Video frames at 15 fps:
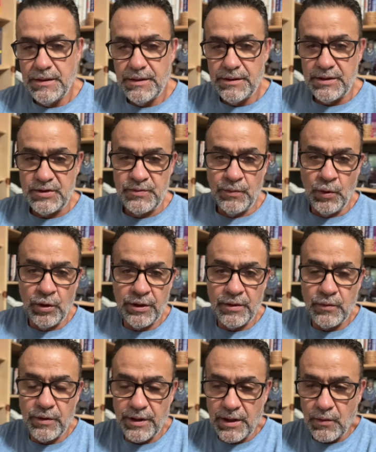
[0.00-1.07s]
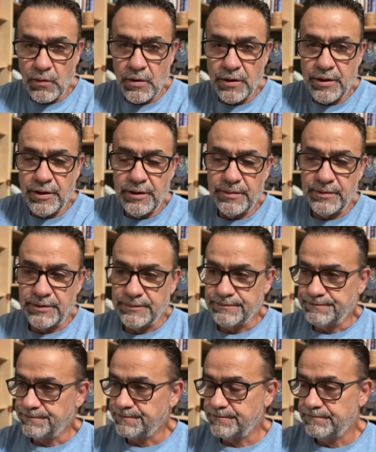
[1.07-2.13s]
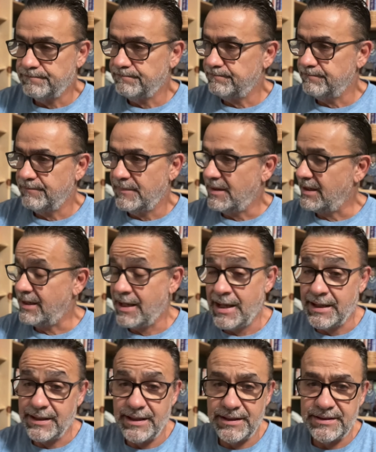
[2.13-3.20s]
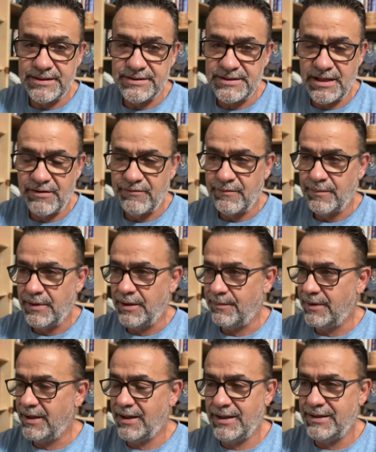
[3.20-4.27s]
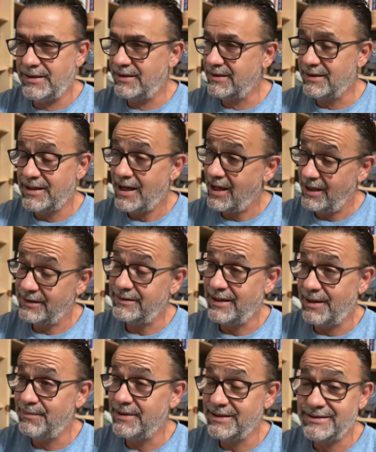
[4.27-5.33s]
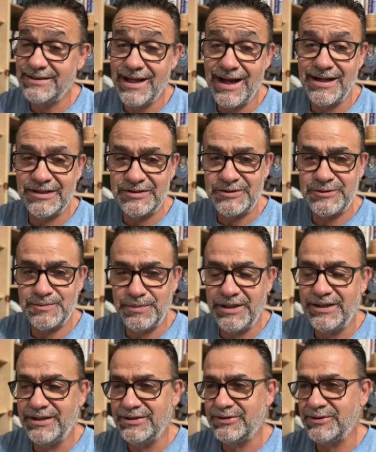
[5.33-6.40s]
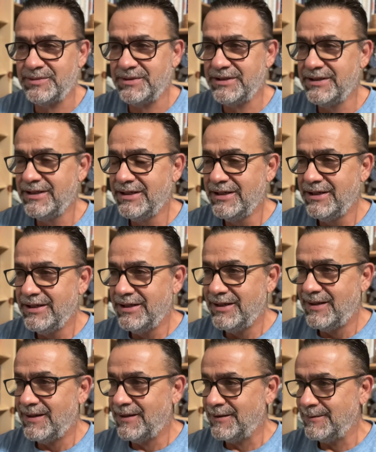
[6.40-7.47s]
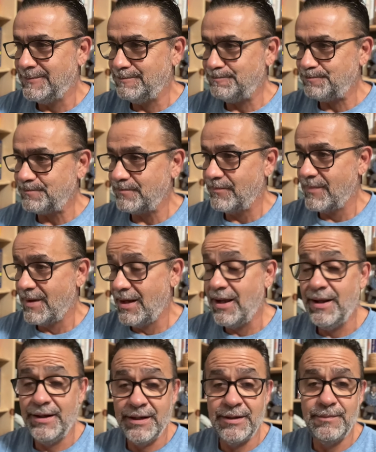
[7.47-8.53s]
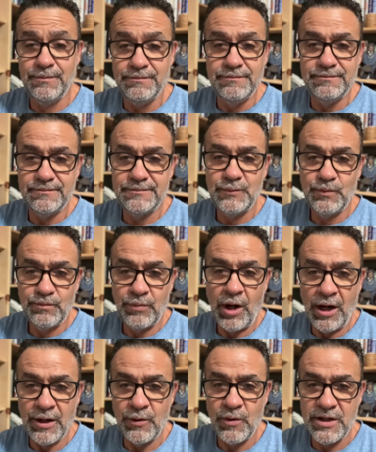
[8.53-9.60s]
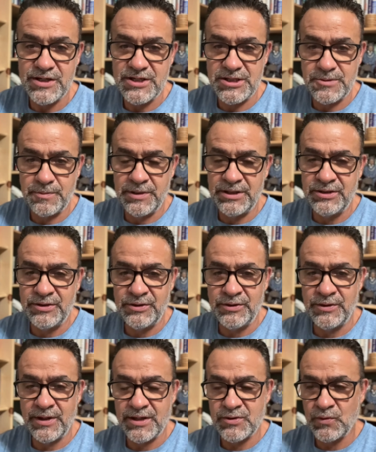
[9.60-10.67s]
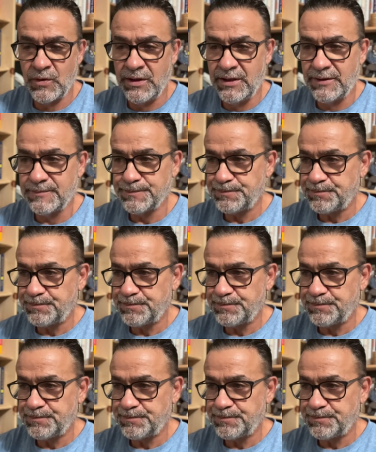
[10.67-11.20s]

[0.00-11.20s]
This morning when I woke up, can't get this off of my mind. God, that means God is speaking to me. And he probably wants to speak to you as well.